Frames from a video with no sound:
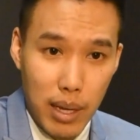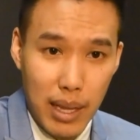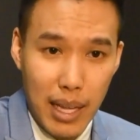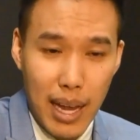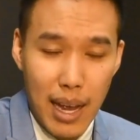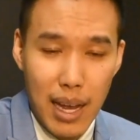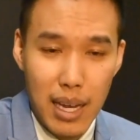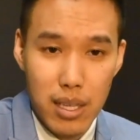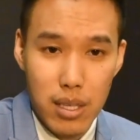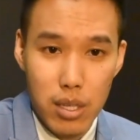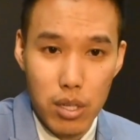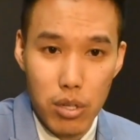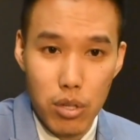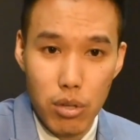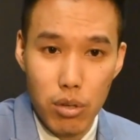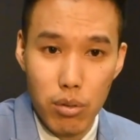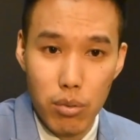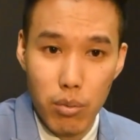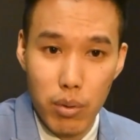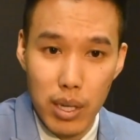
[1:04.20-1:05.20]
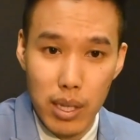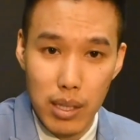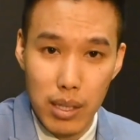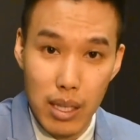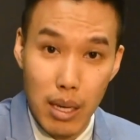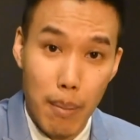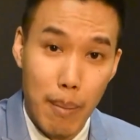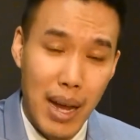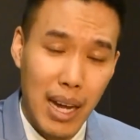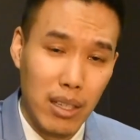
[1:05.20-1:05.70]
and that has to do with
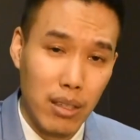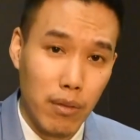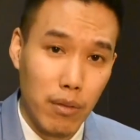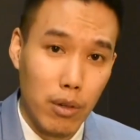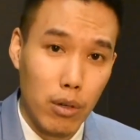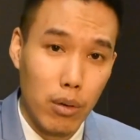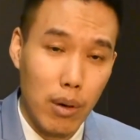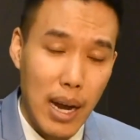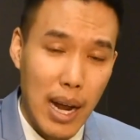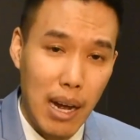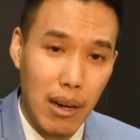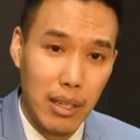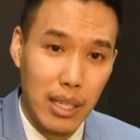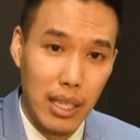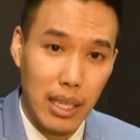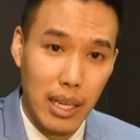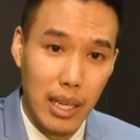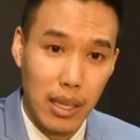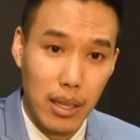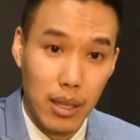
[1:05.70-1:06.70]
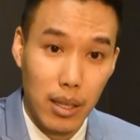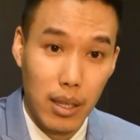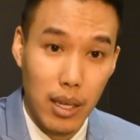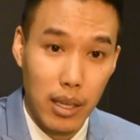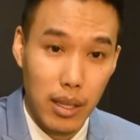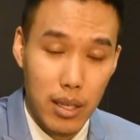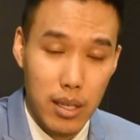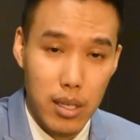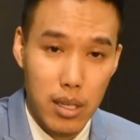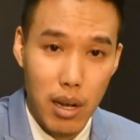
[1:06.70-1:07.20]
the amount of crowding
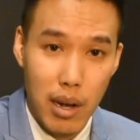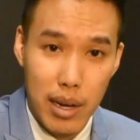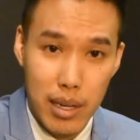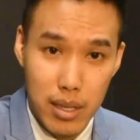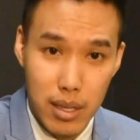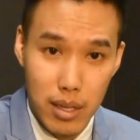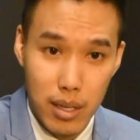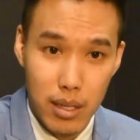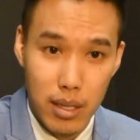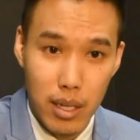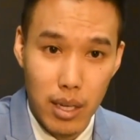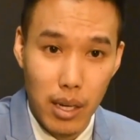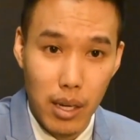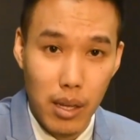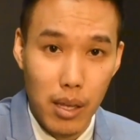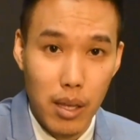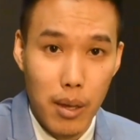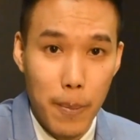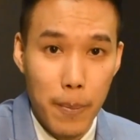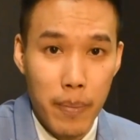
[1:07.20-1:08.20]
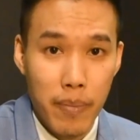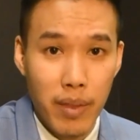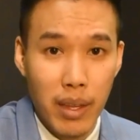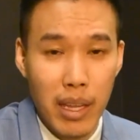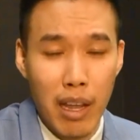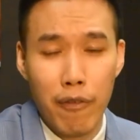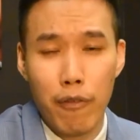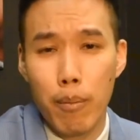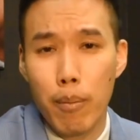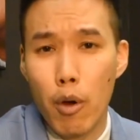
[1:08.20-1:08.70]
and the size of the teeth.
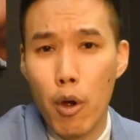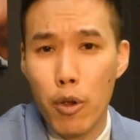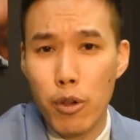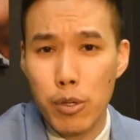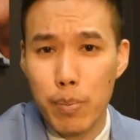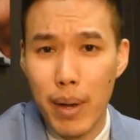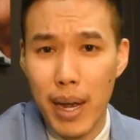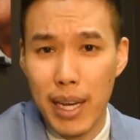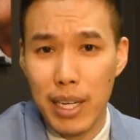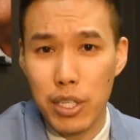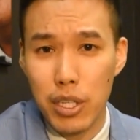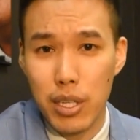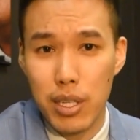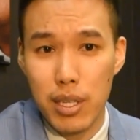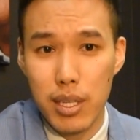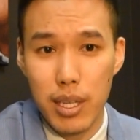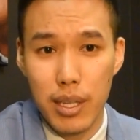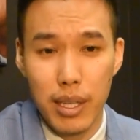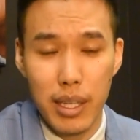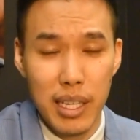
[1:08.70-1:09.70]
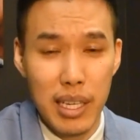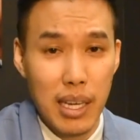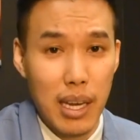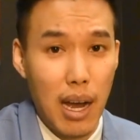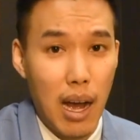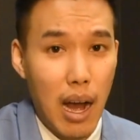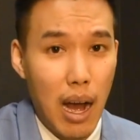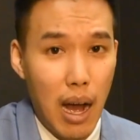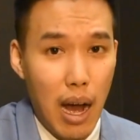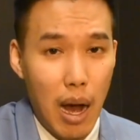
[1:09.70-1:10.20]
Now, for most patients in the
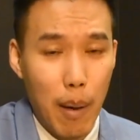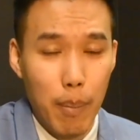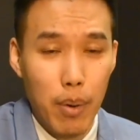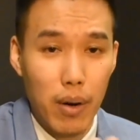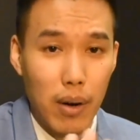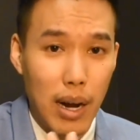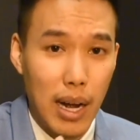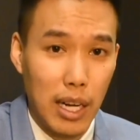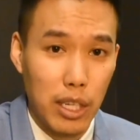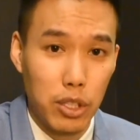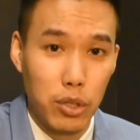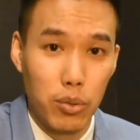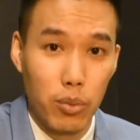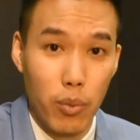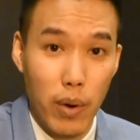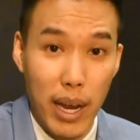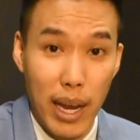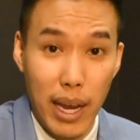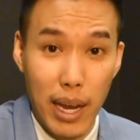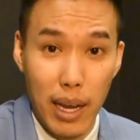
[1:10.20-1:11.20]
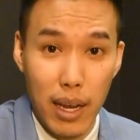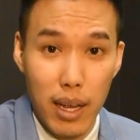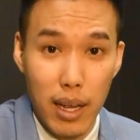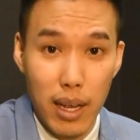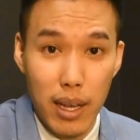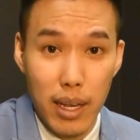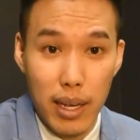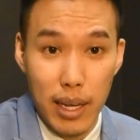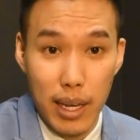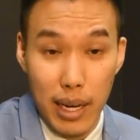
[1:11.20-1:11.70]
upper arch where
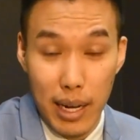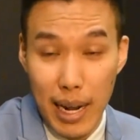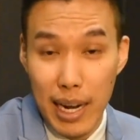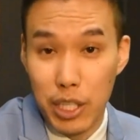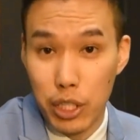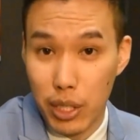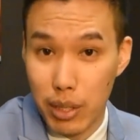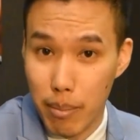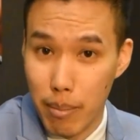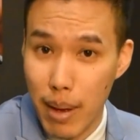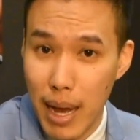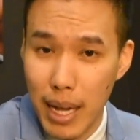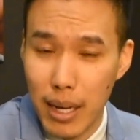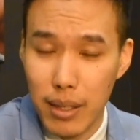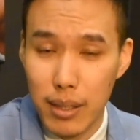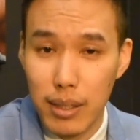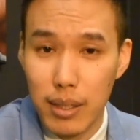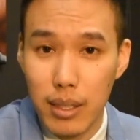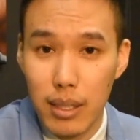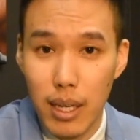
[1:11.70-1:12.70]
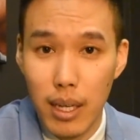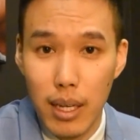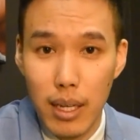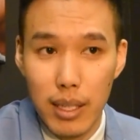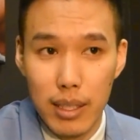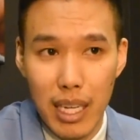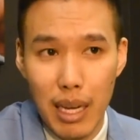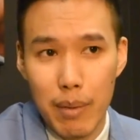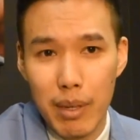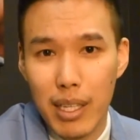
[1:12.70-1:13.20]
it actually matters,
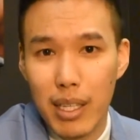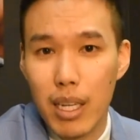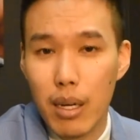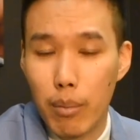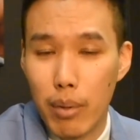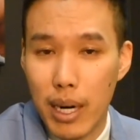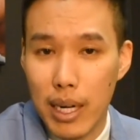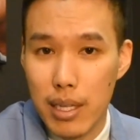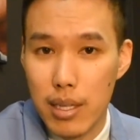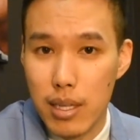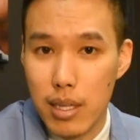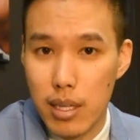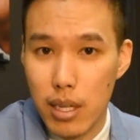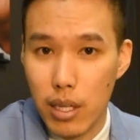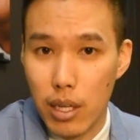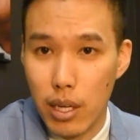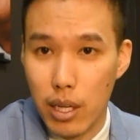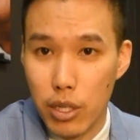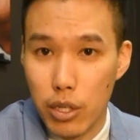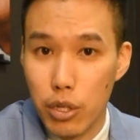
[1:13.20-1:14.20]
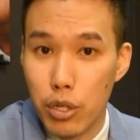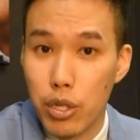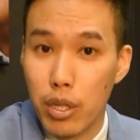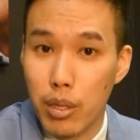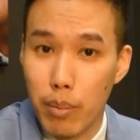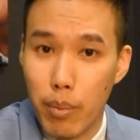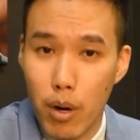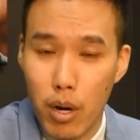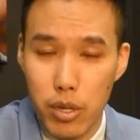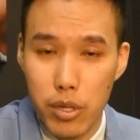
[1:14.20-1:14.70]
Damon Clear braces are
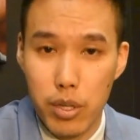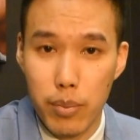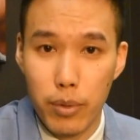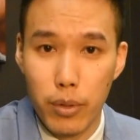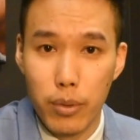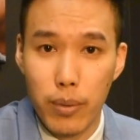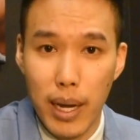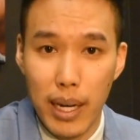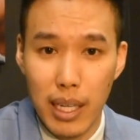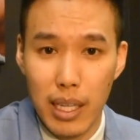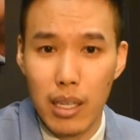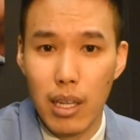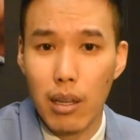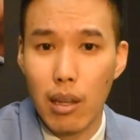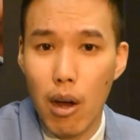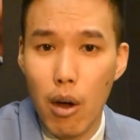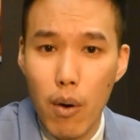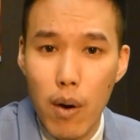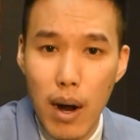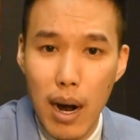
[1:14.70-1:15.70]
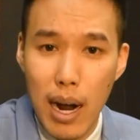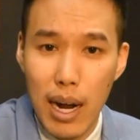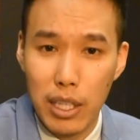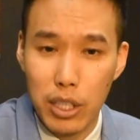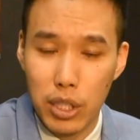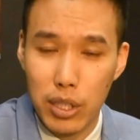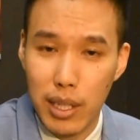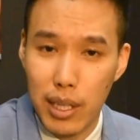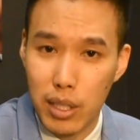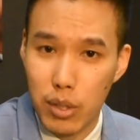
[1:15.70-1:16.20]
usually possible, and in the lower
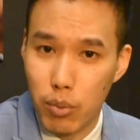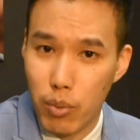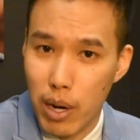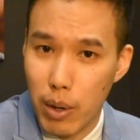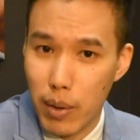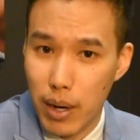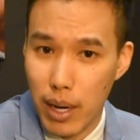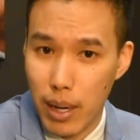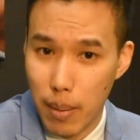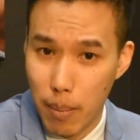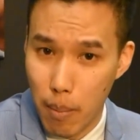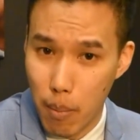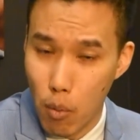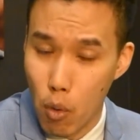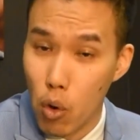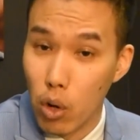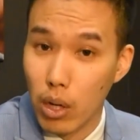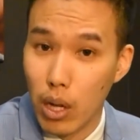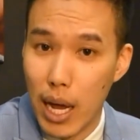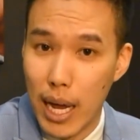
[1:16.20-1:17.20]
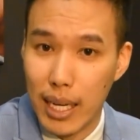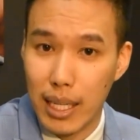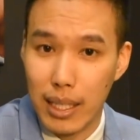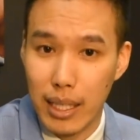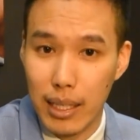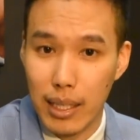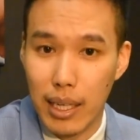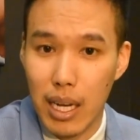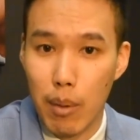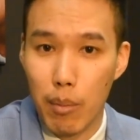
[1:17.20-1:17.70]
arch, that's where we're more
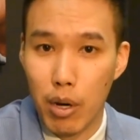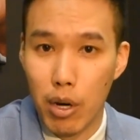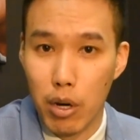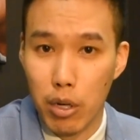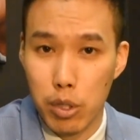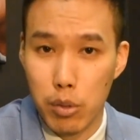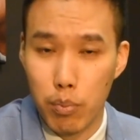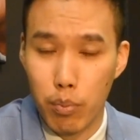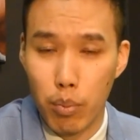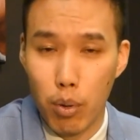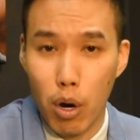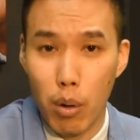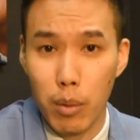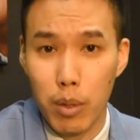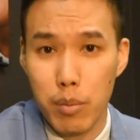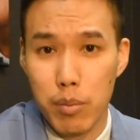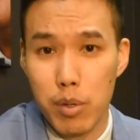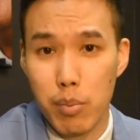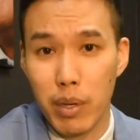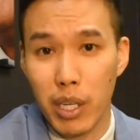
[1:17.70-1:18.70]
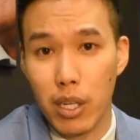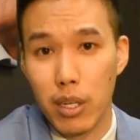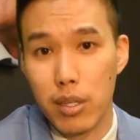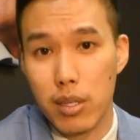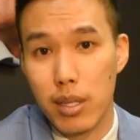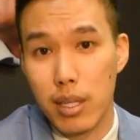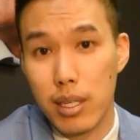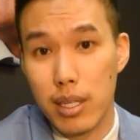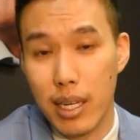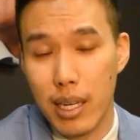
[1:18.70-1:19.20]
likely to come across problems
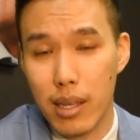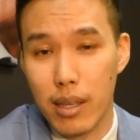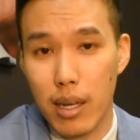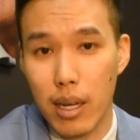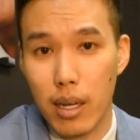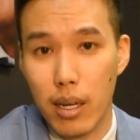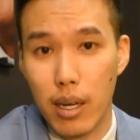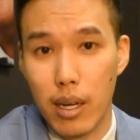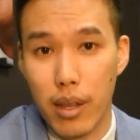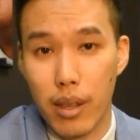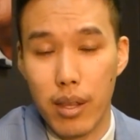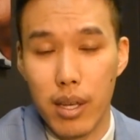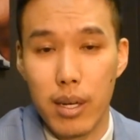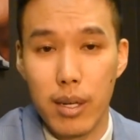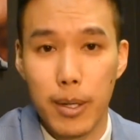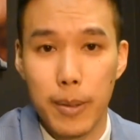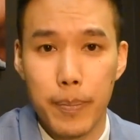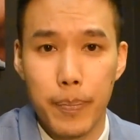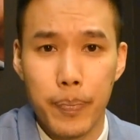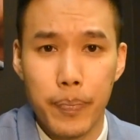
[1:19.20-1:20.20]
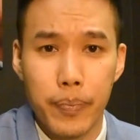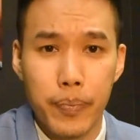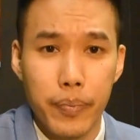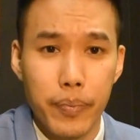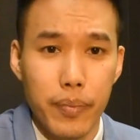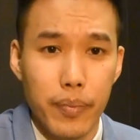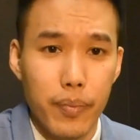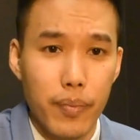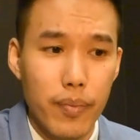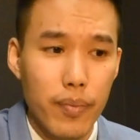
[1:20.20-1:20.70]
because the teeth are thinner.
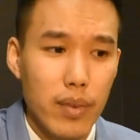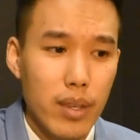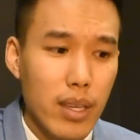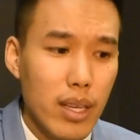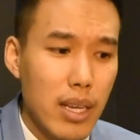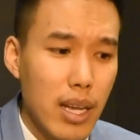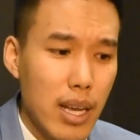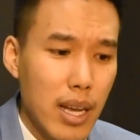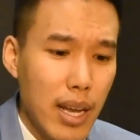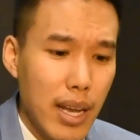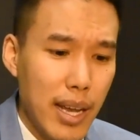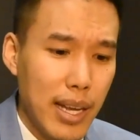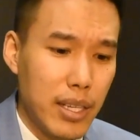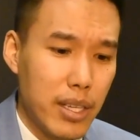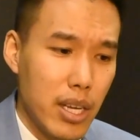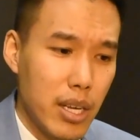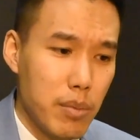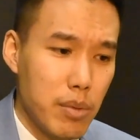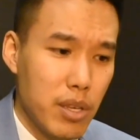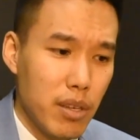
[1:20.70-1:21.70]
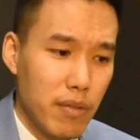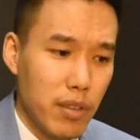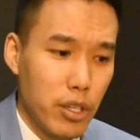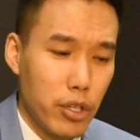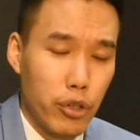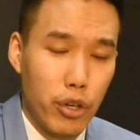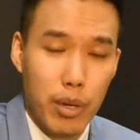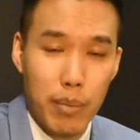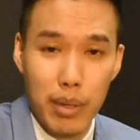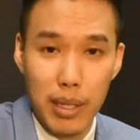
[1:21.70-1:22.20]
In terms of the
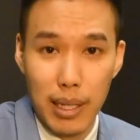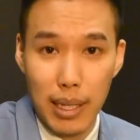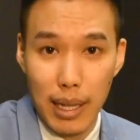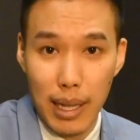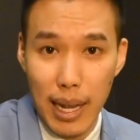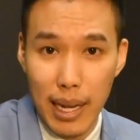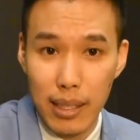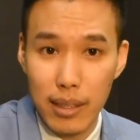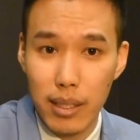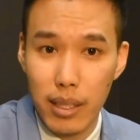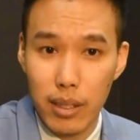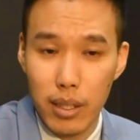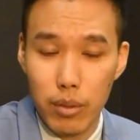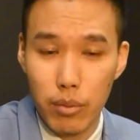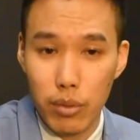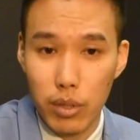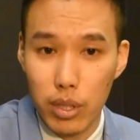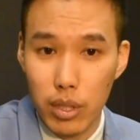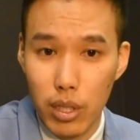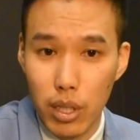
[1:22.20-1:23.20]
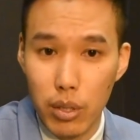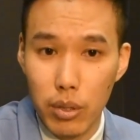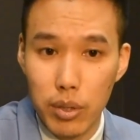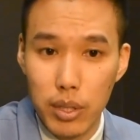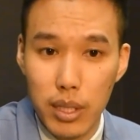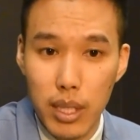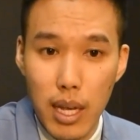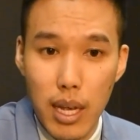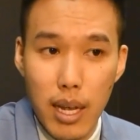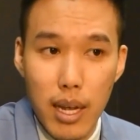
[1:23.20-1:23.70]
treatment length and the
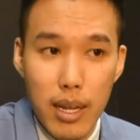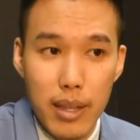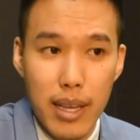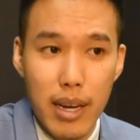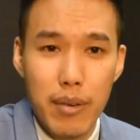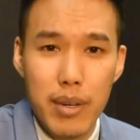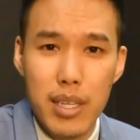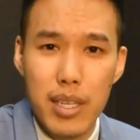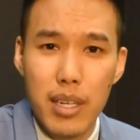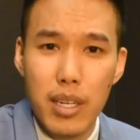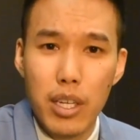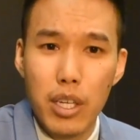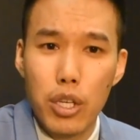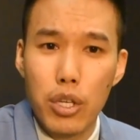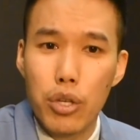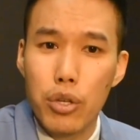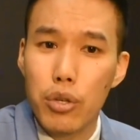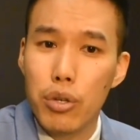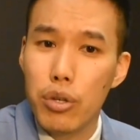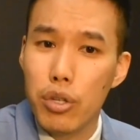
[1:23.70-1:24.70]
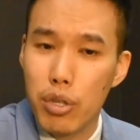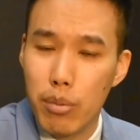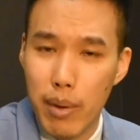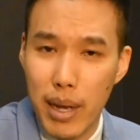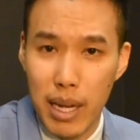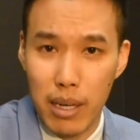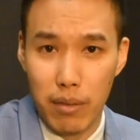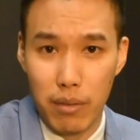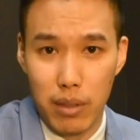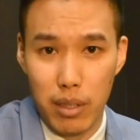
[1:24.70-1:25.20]
results, there isn't a huge
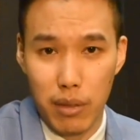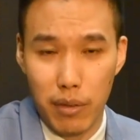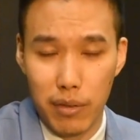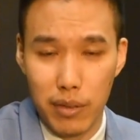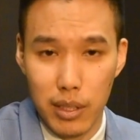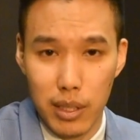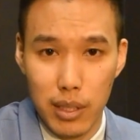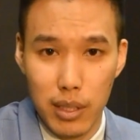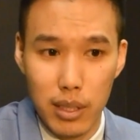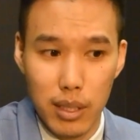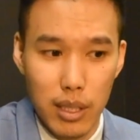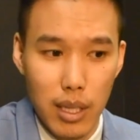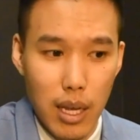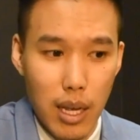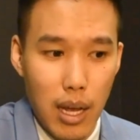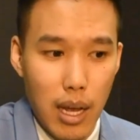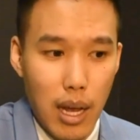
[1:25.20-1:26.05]
amount of difference.